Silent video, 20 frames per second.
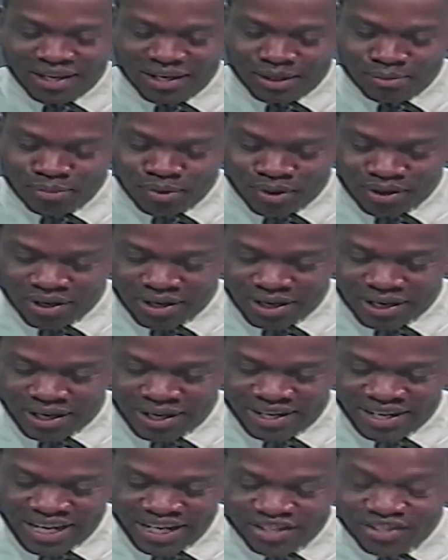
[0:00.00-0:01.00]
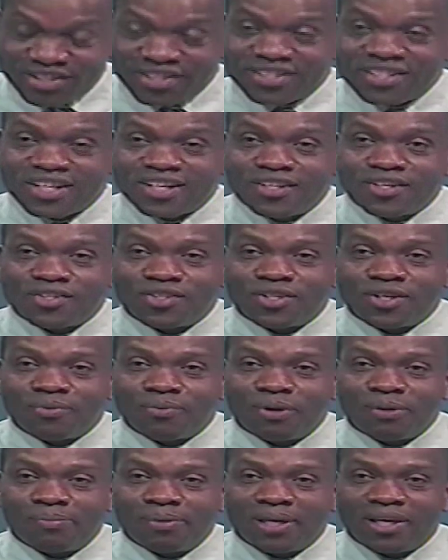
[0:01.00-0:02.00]
The book, Nature's Signature,
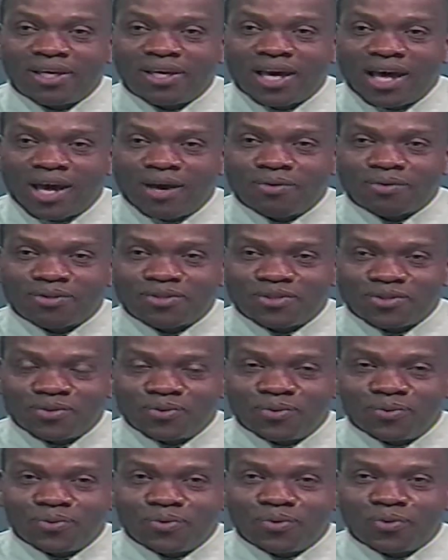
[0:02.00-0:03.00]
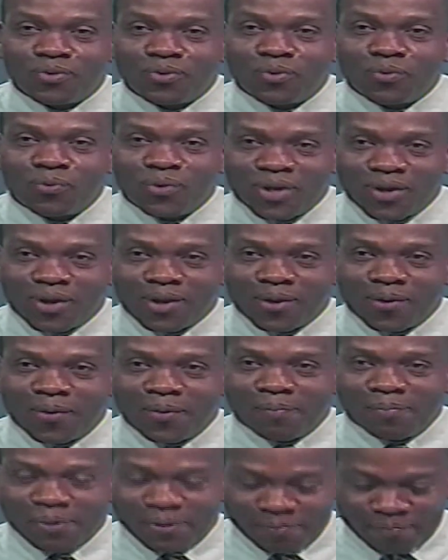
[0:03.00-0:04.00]
will be out soon, we all
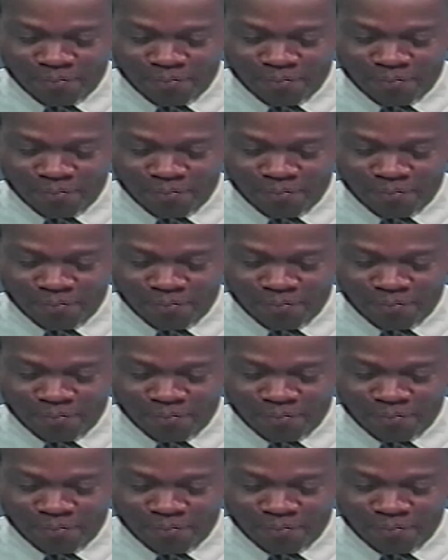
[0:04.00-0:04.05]
hope.